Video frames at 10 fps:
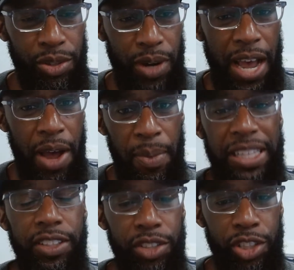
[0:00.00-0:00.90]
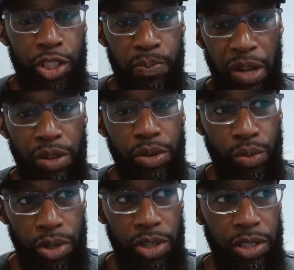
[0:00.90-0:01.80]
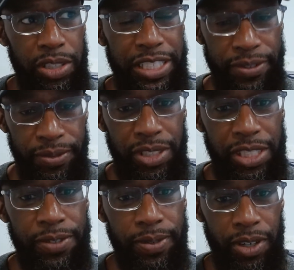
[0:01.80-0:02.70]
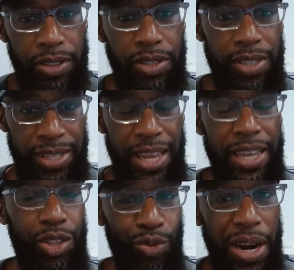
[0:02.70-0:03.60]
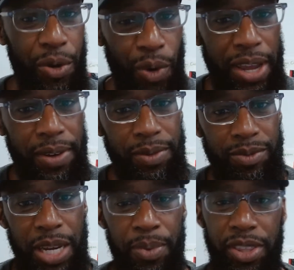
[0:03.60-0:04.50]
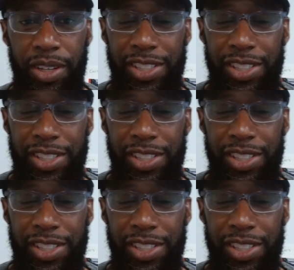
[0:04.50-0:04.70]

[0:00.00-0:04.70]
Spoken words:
So I might need to spell the word differently for it to say it the right way, type of thing.